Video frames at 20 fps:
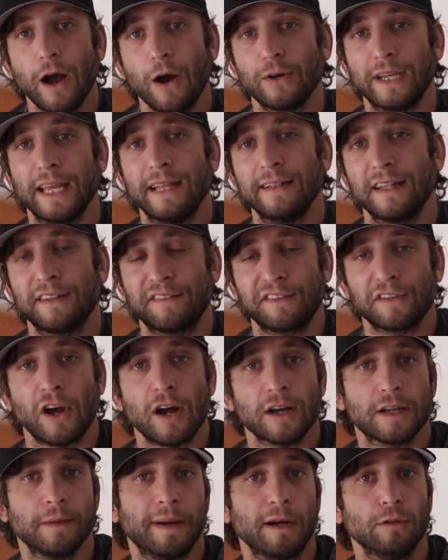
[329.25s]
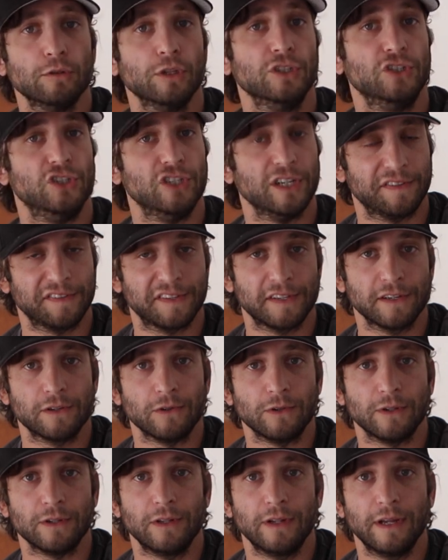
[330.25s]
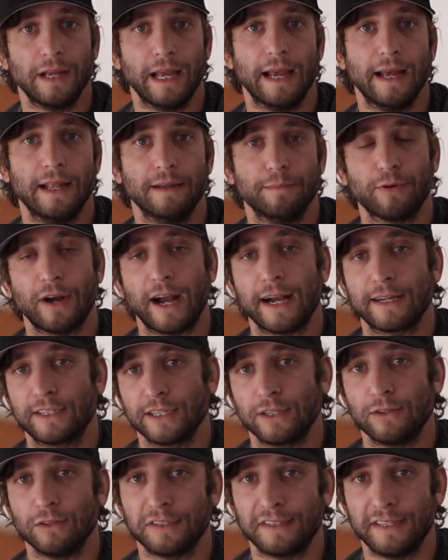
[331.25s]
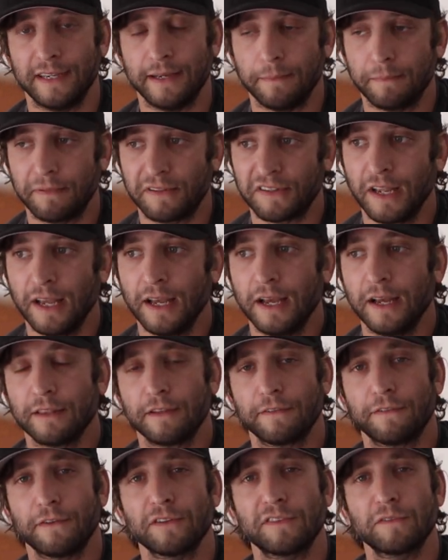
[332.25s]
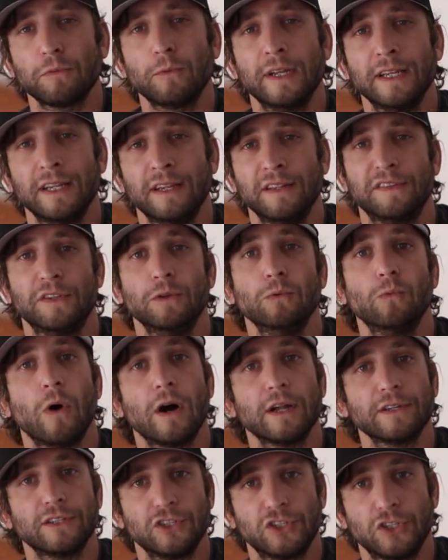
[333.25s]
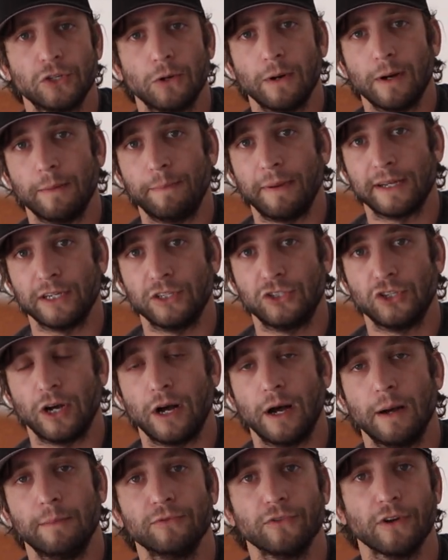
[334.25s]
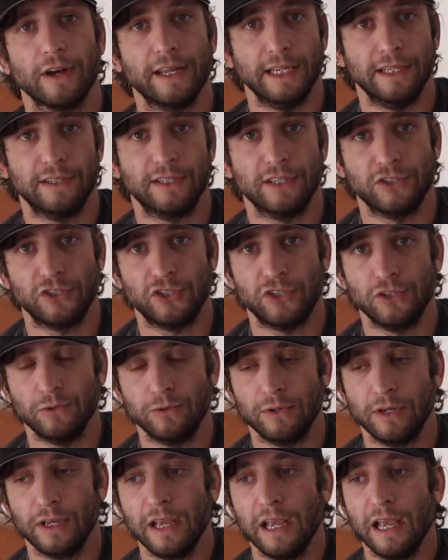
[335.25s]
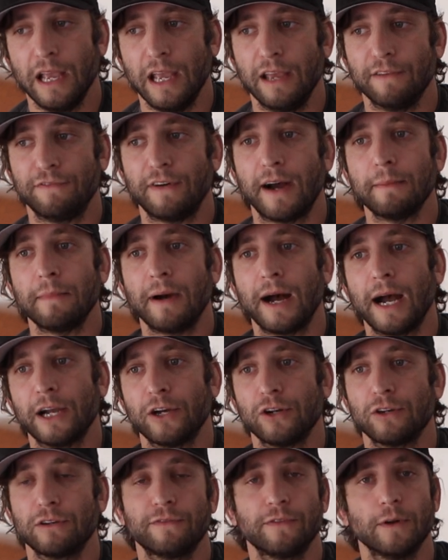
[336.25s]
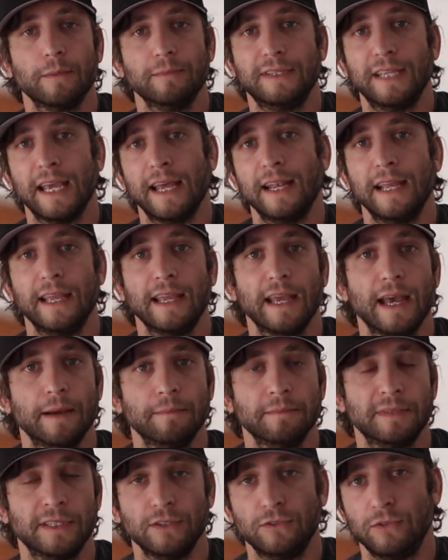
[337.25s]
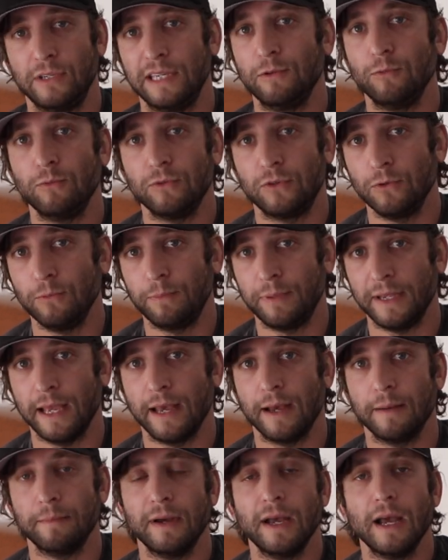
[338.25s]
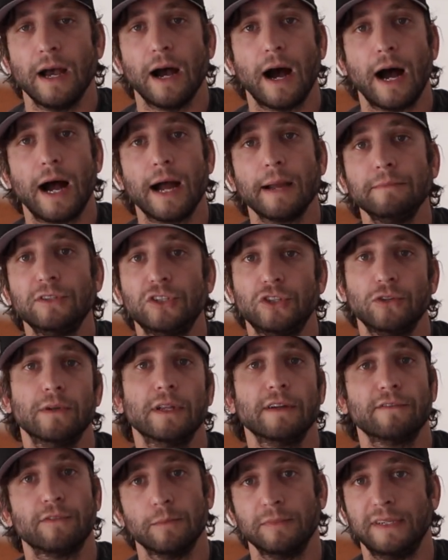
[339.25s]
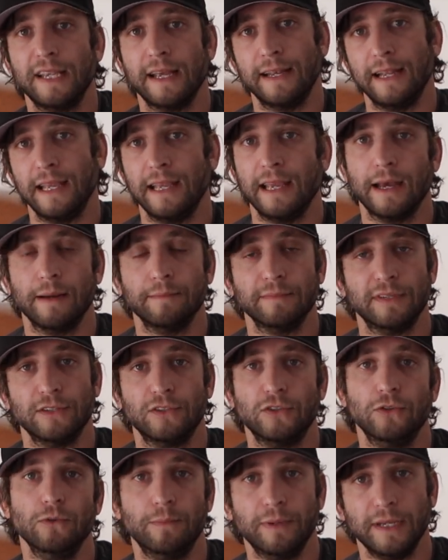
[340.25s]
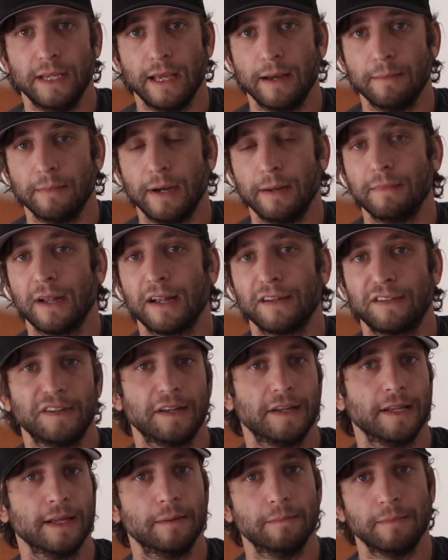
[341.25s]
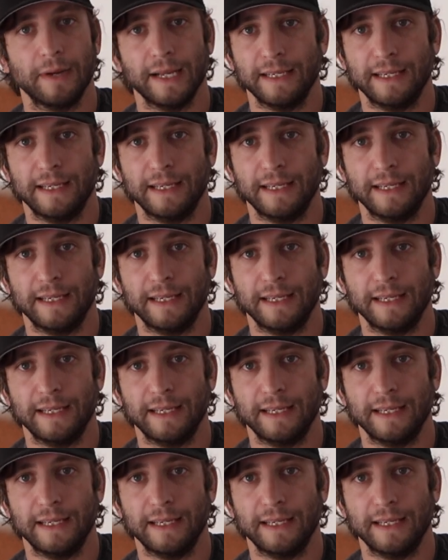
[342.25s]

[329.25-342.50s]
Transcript: Okay, let's talk about logistical and practical tips. The first one is you want to show up at a job ready to shoot. If I'm hired from ten A M to two P M, I'm shooting from ten A M to two P M I'm not setting up my